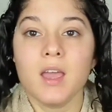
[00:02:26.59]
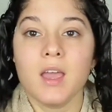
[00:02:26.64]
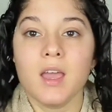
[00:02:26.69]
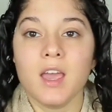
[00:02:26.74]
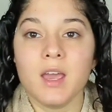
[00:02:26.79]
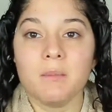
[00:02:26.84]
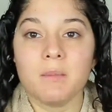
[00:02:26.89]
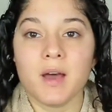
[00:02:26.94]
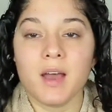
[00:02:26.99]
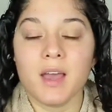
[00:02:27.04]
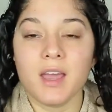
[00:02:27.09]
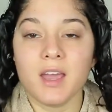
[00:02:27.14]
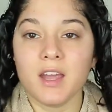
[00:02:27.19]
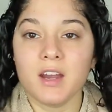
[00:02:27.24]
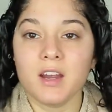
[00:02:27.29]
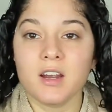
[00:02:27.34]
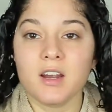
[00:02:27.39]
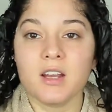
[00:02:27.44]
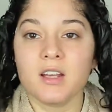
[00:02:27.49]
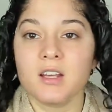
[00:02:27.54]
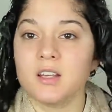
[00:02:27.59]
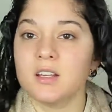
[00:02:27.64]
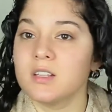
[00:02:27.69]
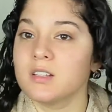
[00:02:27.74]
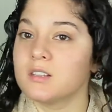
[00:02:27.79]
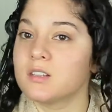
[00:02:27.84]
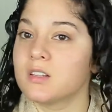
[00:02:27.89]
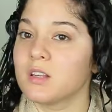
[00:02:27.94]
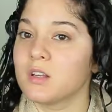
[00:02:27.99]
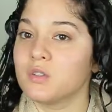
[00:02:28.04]
and my hair
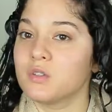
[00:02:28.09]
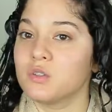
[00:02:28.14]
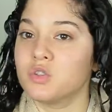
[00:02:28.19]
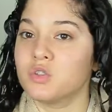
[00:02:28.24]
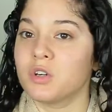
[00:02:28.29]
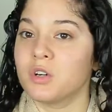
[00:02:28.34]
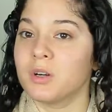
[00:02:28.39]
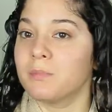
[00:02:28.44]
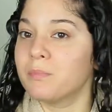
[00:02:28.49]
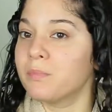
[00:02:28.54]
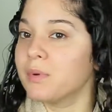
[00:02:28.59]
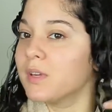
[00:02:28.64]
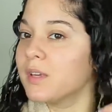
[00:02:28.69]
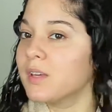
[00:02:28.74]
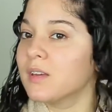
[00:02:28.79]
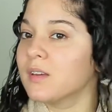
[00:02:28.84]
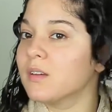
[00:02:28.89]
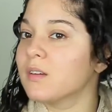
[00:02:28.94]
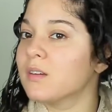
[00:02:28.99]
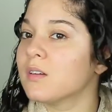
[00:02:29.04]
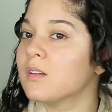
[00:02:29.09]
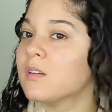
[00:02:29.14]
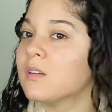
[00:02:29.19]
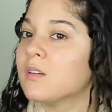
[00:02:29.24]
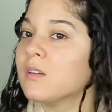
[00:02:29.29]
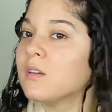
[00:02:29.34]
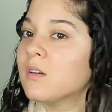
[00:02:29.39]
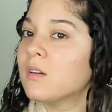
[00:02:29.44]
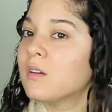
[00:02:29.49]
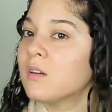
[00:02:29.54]
is dripping
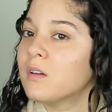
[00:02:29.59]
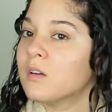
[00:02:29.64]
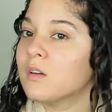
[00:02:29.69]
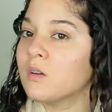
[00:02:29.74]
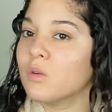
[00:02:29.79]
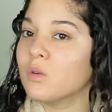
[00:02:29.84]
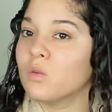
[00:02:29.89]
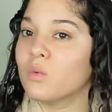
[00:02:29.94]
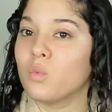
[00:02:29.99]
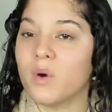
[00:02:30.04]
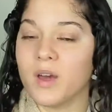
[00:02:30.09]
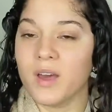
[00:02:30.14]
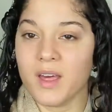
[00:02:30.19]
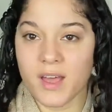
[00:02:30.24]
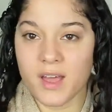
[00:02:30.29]
wet.